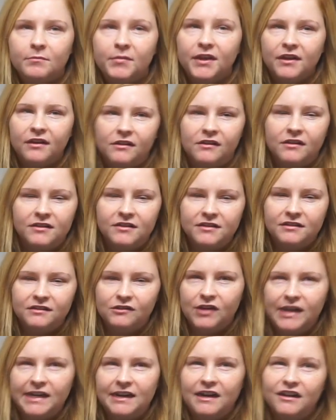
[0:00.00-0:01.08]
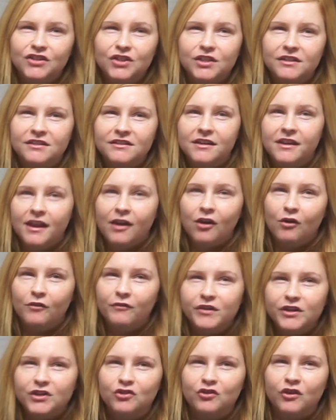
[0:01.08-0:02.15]
because Grant actually needs to get off
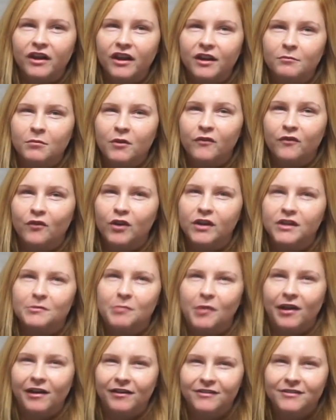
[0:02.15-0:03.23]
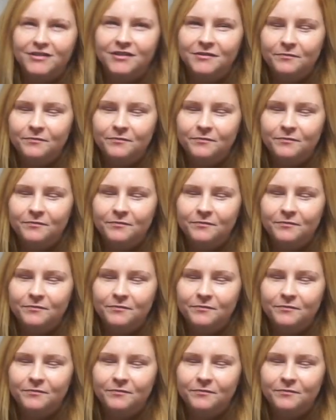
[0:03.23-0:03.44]
this train before it departs.